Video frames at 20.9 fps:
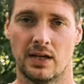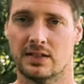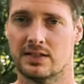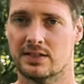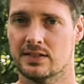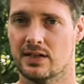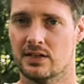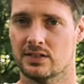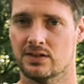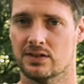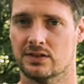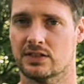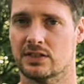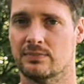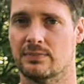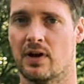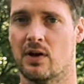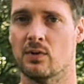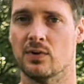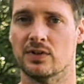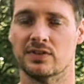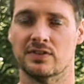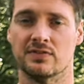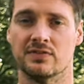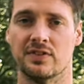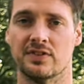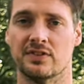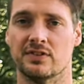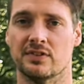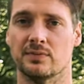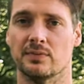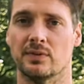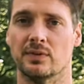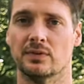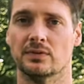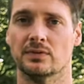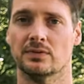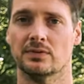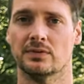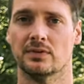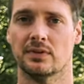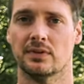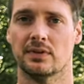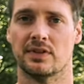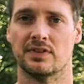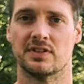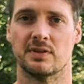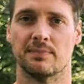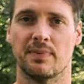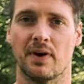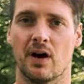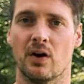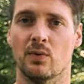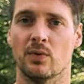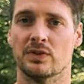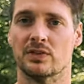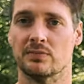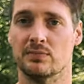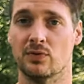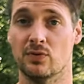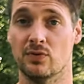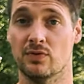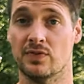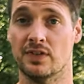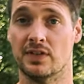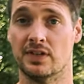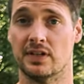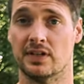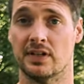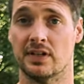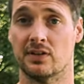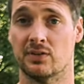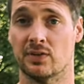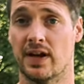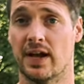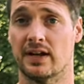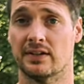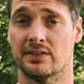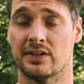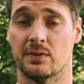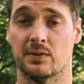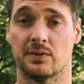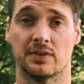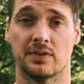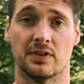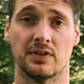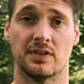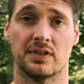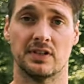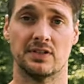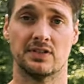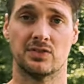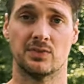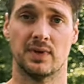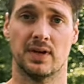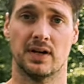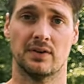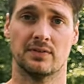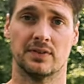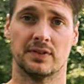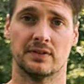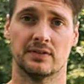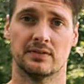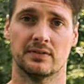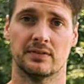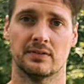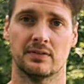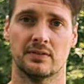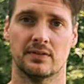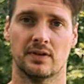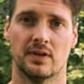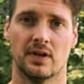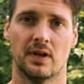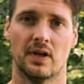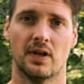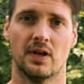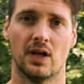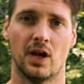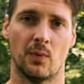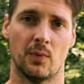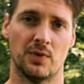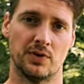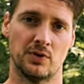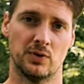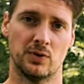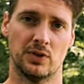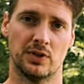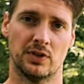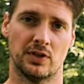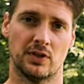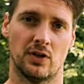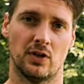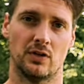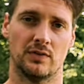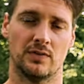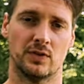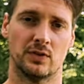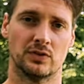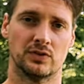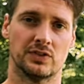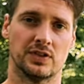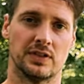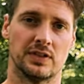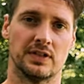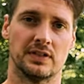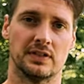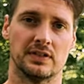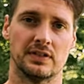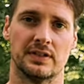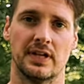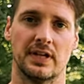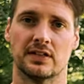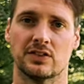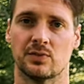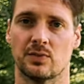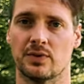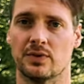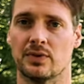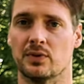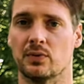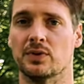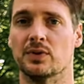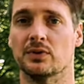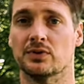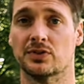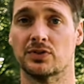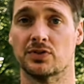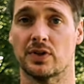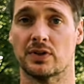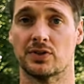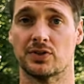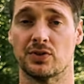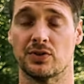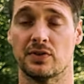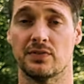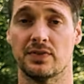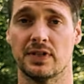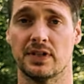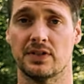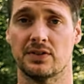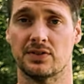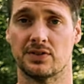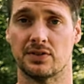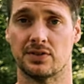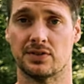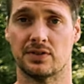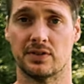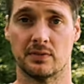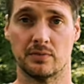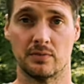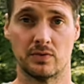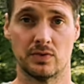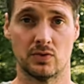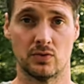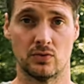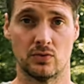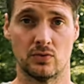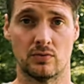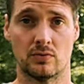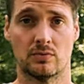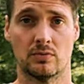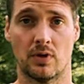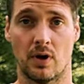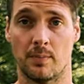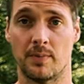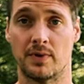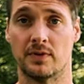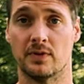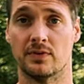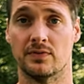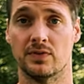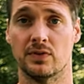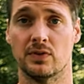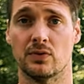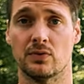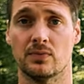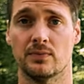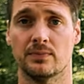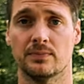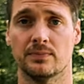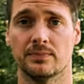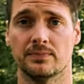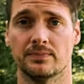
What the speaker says: It's not just about what's visible, it's about what's moving and interacting with the things around it. And when you look at all of those things, that's when the real structure of nature seems to come into view.